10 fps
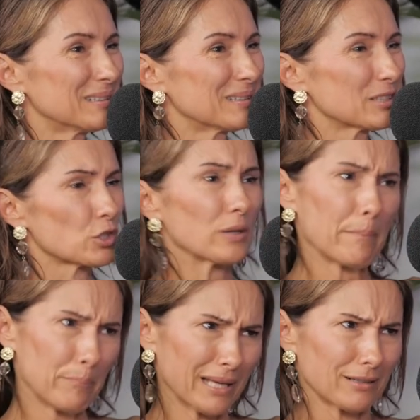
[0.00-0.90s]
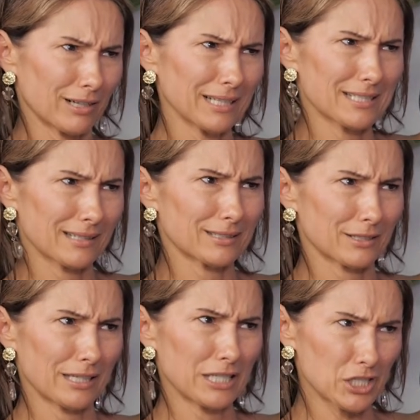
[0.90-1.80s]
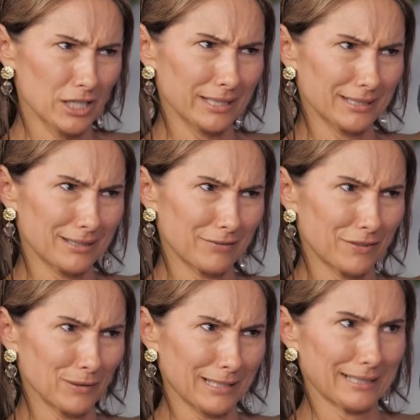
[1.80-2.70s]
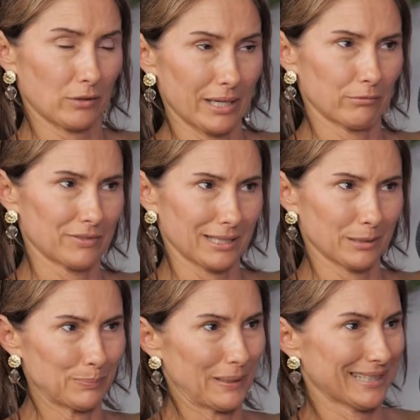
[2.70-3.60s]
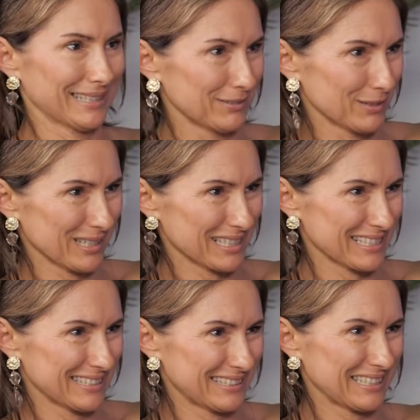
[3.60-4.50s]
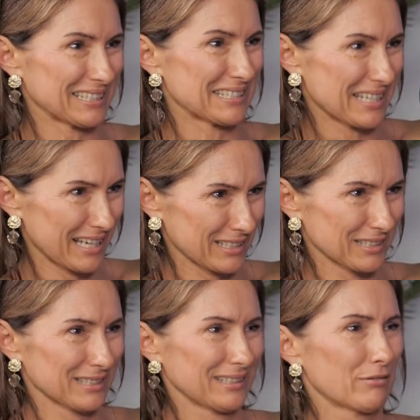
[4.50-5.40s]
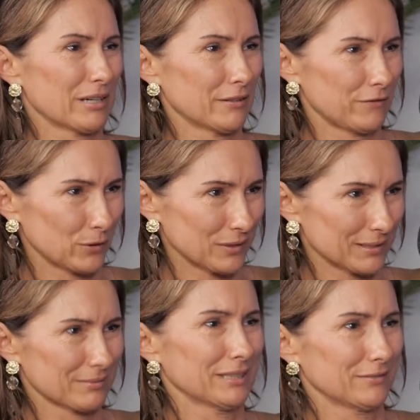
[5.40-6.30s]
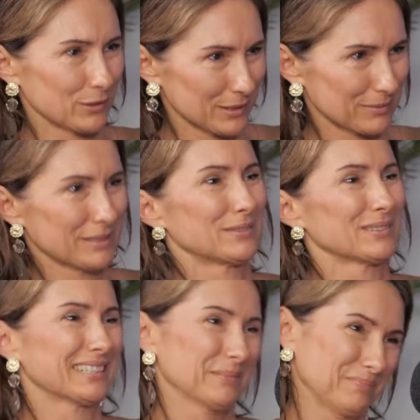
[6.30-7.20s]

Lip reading: To embed, right? To initially you feel like, okay, we've done it, but then you've got to actually stick it down. You've got to reinforce it. Yeah.